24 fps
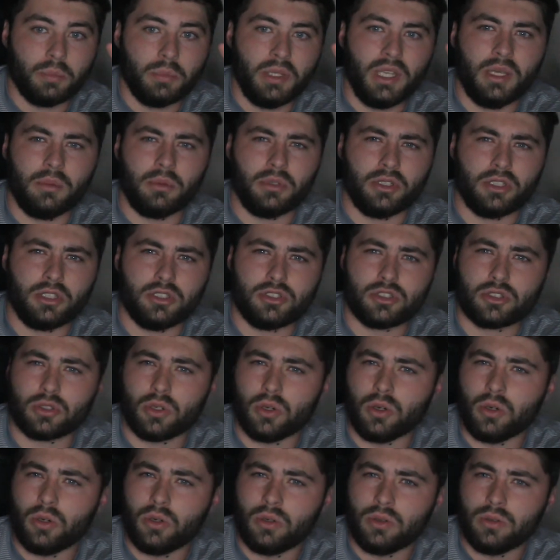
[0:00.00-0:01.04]
be able to
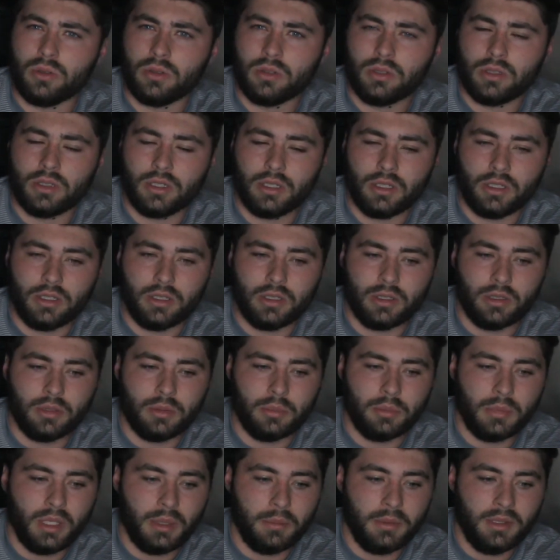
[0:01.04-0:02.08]
control
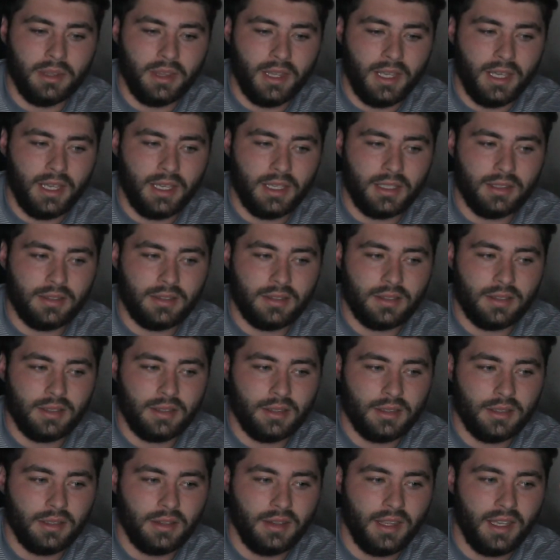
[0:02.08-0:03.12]
um, maybe that
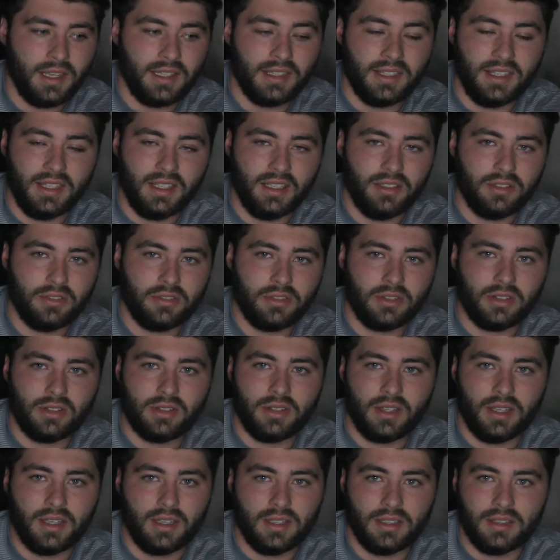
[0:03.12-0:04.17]
that gift,
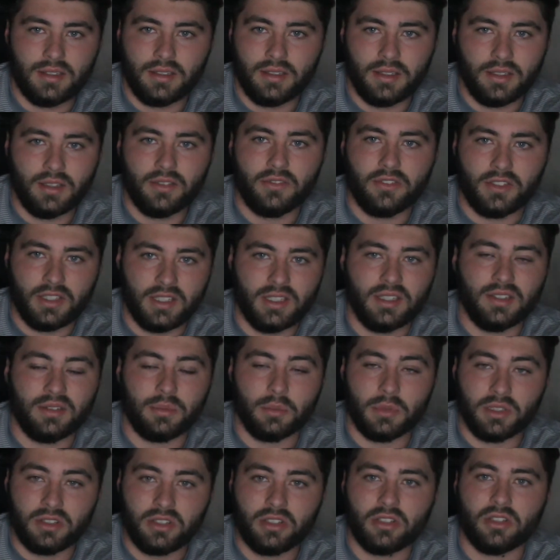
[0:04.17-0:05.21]
say if it is
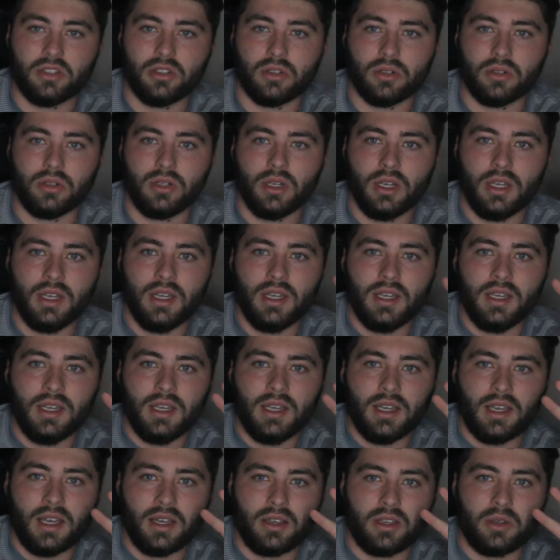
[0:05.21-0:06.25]
material,
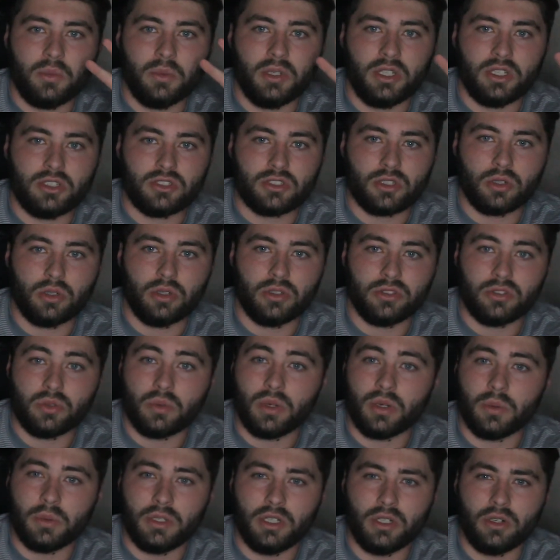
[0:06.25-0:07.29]
how can we control it to
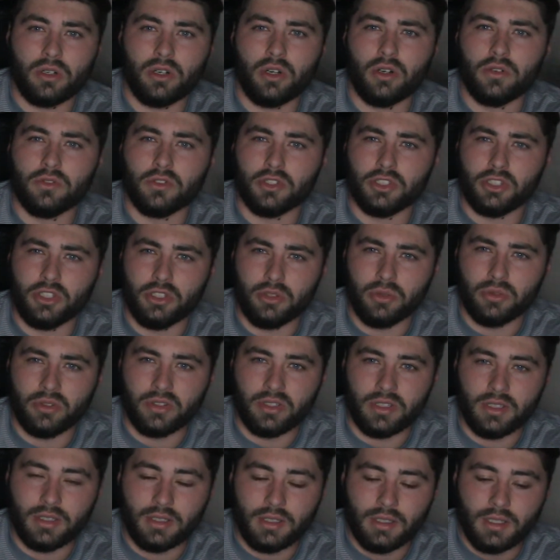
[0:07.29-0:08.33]
where we don't overuse
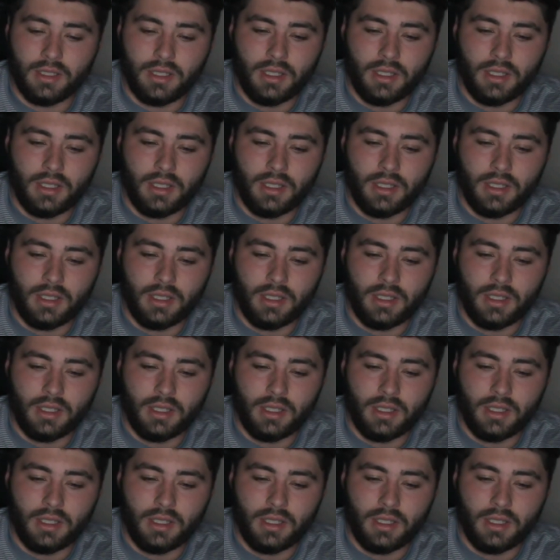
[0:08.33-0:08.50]
it